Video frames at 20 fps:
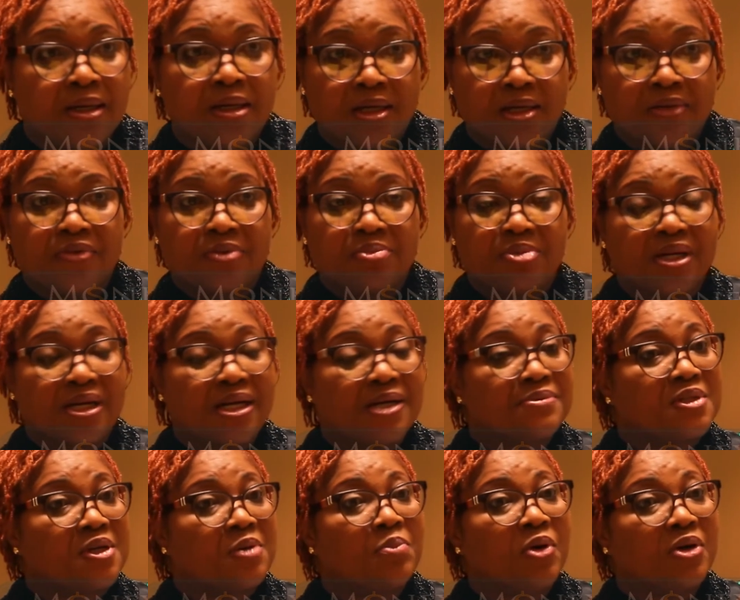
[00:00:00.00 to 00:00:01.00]
If it
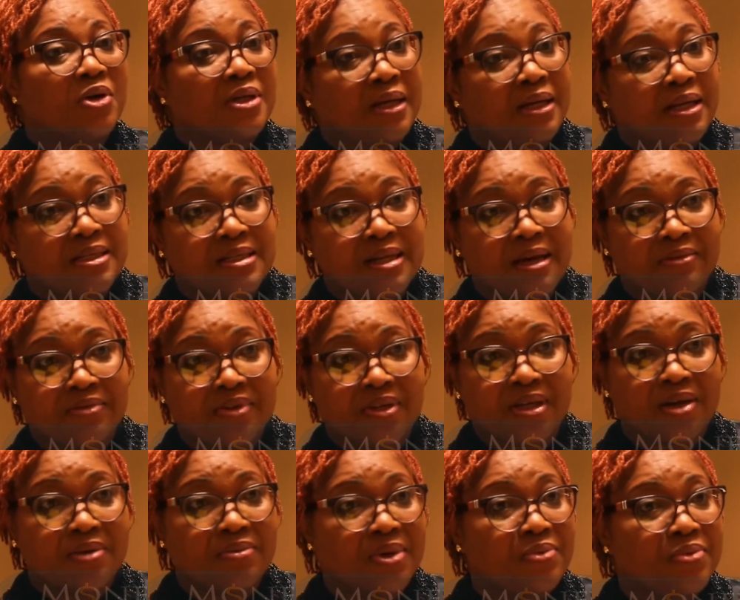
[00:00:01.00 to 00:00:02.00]
becomes a borderless
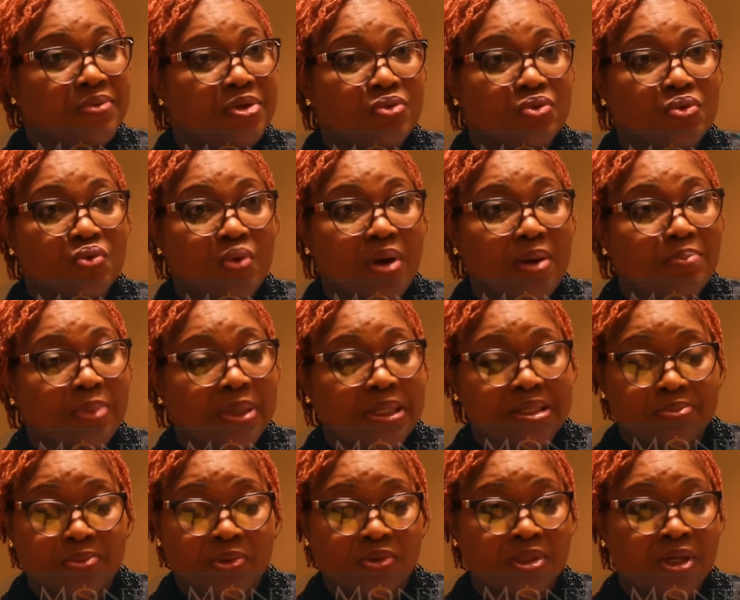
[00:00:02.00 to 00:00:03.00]
Africa where we use one
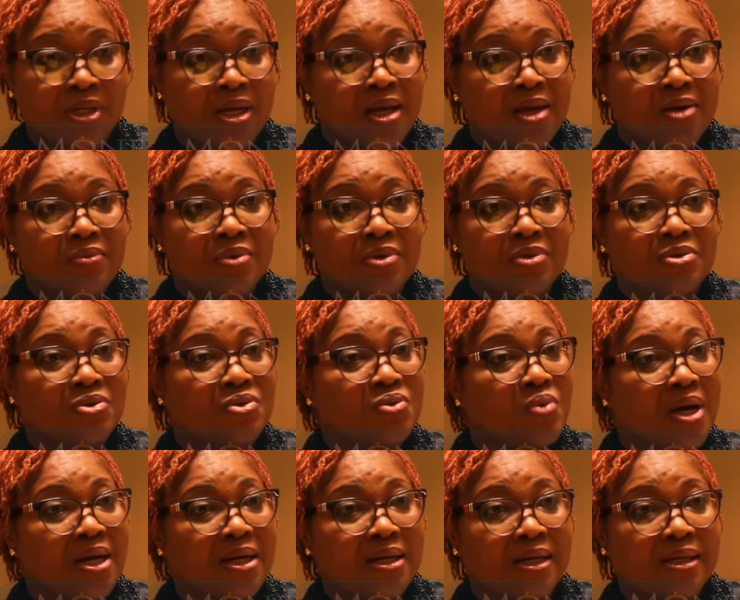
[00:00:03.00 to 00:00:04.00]
passport, we use
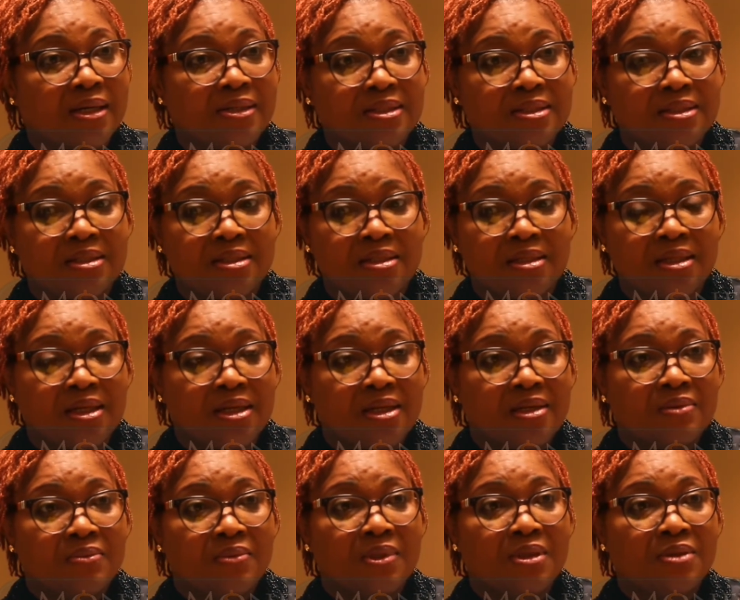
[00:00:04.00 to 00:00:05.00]
one currency,
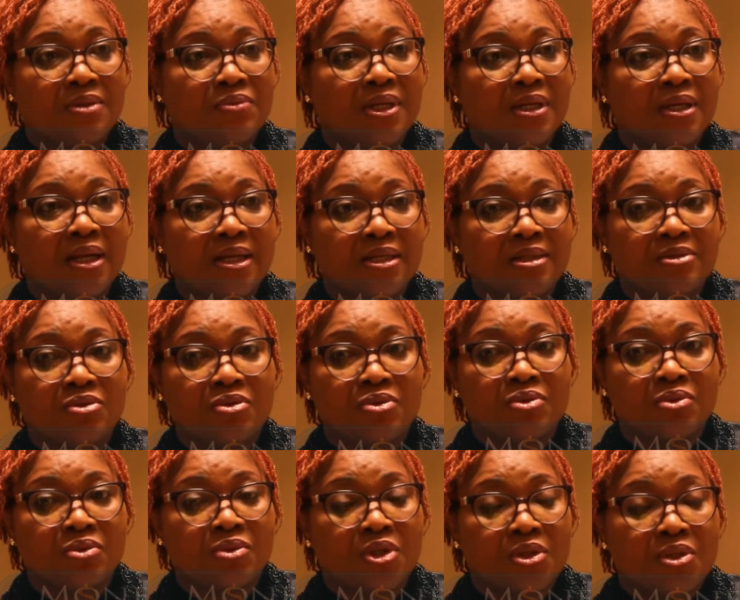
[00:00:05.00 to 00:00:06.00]
we learn
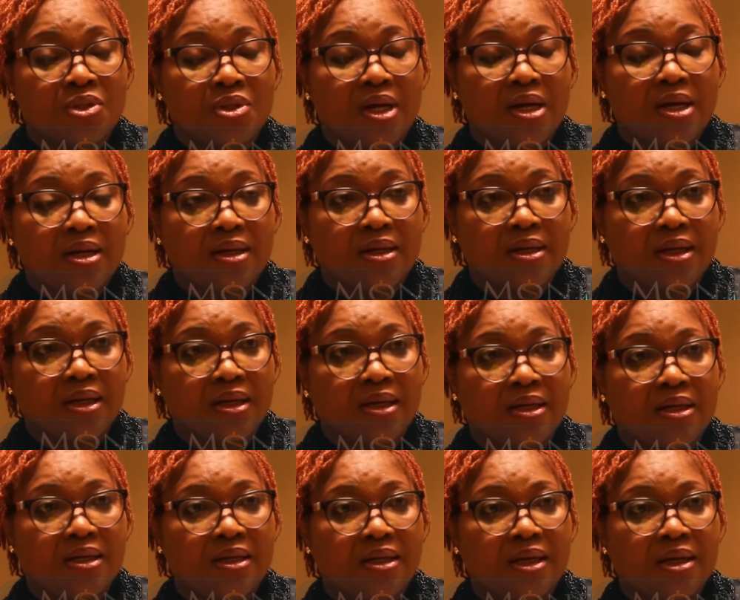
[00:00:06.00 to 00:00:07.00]

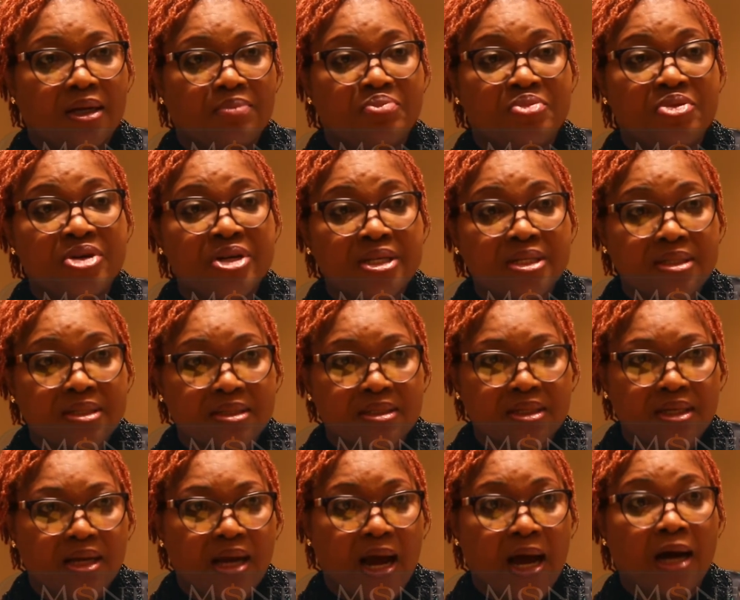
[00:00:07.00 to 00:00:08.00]
to embrace
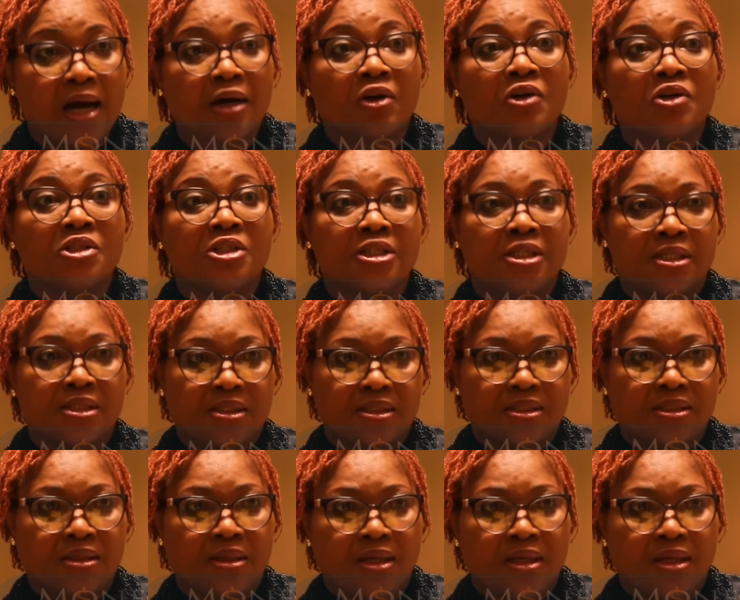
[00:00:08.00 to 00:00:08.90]
our cultures,